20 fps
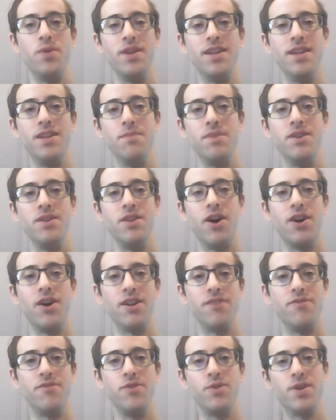need to be
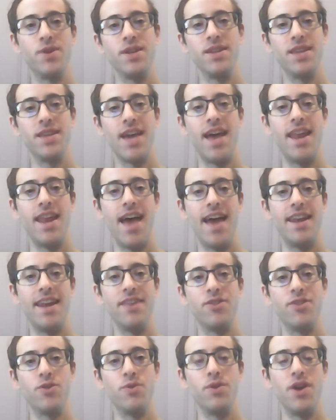done if you can get at
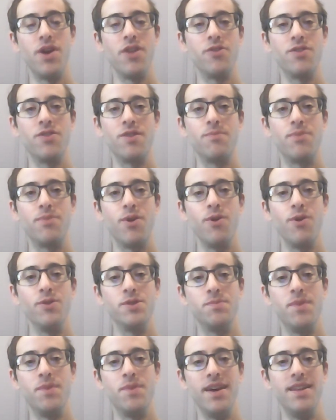it through another
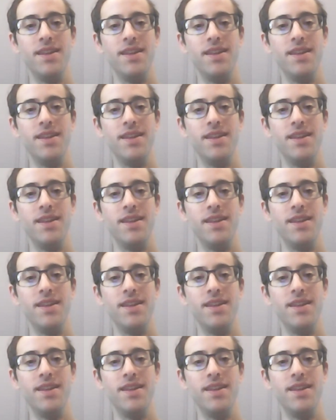approach. But